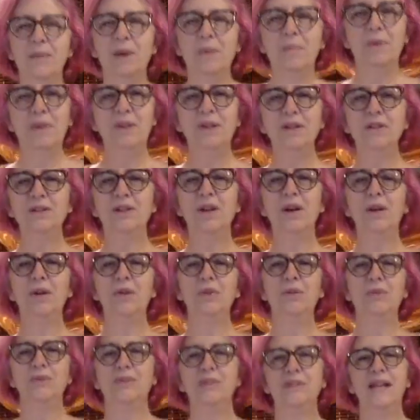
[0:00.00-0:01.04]
on the
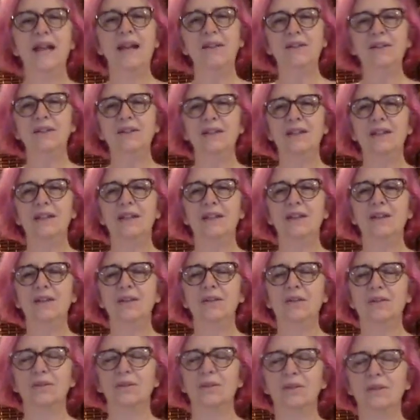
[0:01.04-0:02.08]
toes, down on the
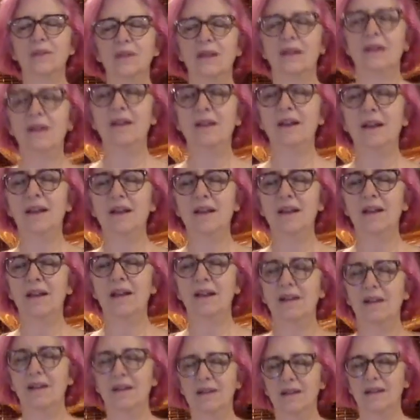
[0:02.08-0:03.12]
heels.
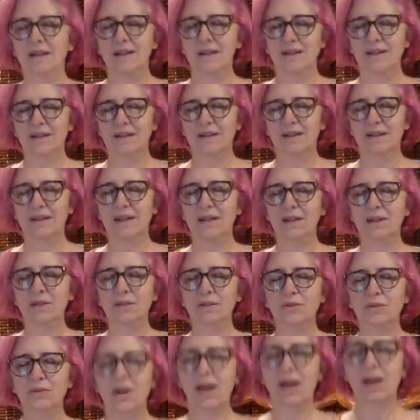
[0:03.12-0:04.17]
Heel
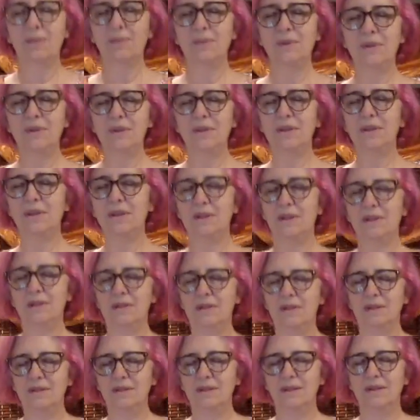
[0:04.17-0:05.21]
drops.
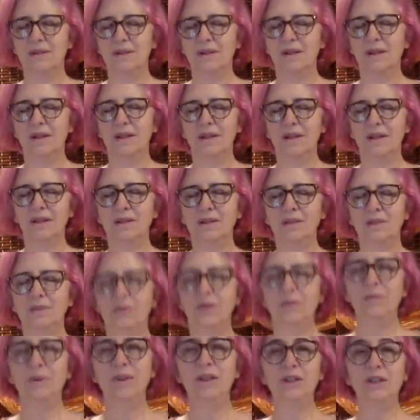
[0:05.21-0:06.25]
You can
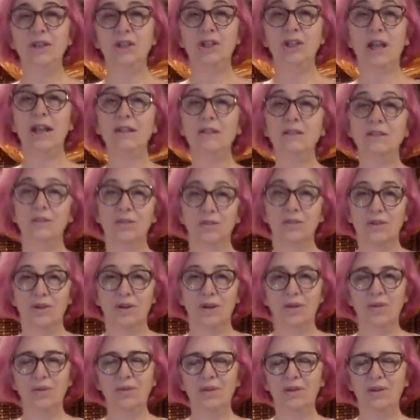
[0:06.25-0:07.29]
be gentle
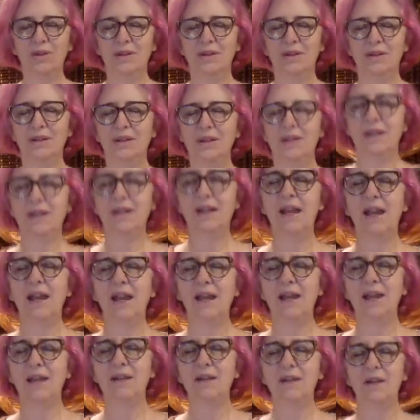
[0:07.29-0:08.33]
though,
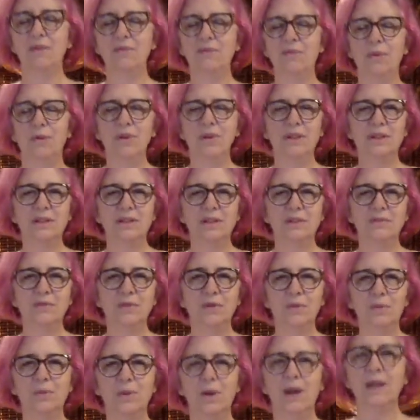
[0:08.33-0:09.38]
and avoid this if you're
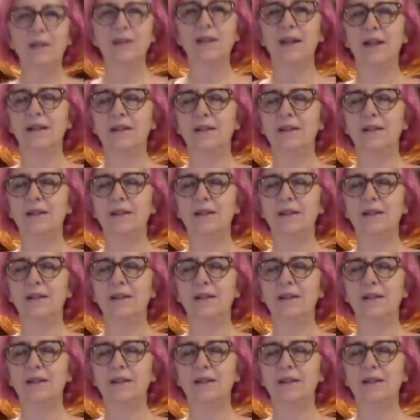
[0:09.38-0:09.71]
pregnant.